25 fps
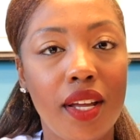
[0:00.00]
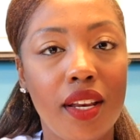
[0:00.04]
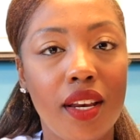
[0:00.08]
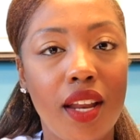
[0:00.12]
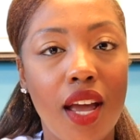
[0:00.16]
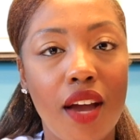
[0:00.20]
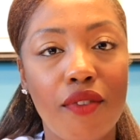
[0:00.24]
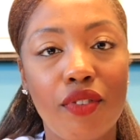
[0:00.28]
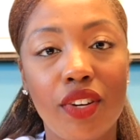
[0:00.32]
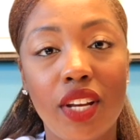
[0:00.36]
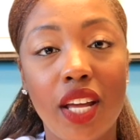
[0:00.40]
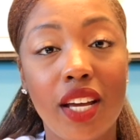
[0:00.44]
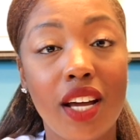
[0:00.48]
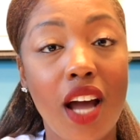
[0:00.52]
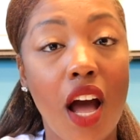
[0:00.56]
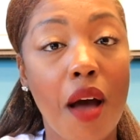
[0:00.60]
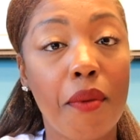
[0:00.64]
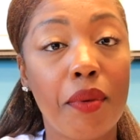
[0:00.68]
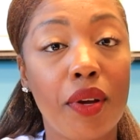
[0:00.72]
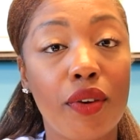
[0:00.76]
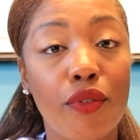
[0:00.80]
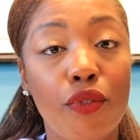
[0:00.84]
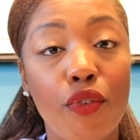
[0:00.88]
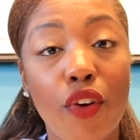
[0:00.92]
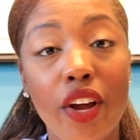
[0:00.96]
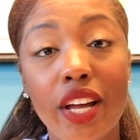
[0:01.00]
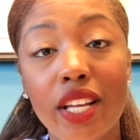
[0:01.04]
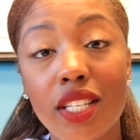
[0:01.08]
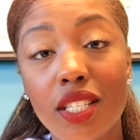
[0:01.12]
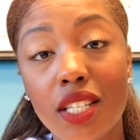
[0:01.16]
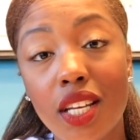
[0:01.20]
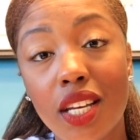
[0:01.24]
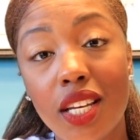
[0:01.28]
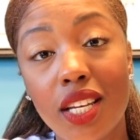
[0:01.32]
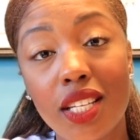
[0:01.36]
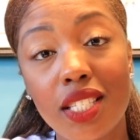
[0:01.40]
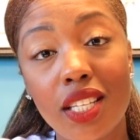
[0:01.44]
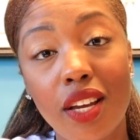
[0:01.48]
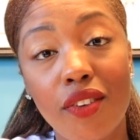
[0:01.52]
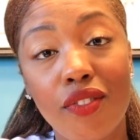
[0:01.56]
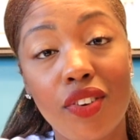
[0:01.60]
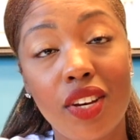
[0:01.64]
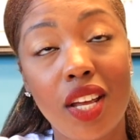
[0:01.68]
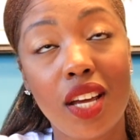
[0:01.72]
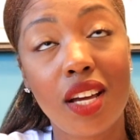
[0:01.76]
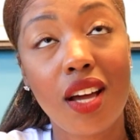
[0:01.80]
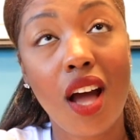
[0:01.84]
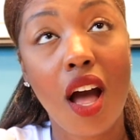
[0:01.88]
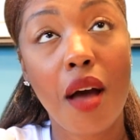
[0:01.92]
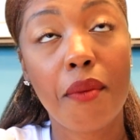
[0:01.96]
everyday common phrases,
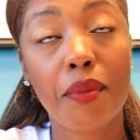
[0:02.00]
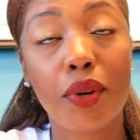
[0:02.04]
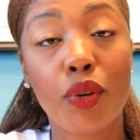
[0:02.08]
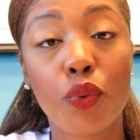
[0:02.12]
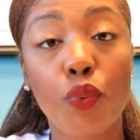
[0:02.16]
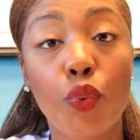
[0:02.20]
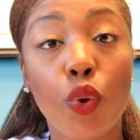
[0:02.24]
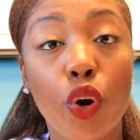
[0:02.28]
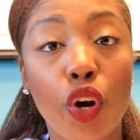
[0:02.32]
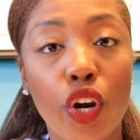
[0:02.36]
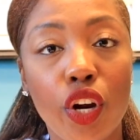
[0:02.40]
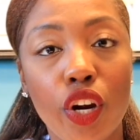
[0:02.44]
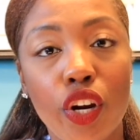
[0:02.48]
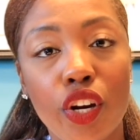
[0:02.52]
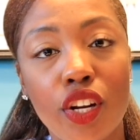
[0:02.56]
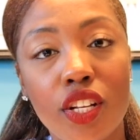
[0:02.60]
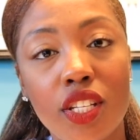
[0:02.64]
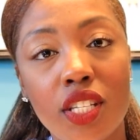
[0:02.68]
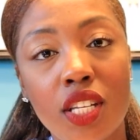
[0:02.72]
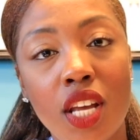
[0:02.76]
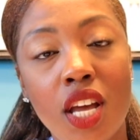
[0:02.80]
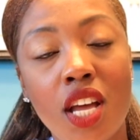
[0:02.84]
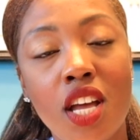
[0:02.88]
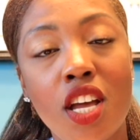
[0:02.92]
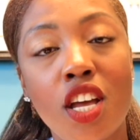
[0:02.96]
everyday common words.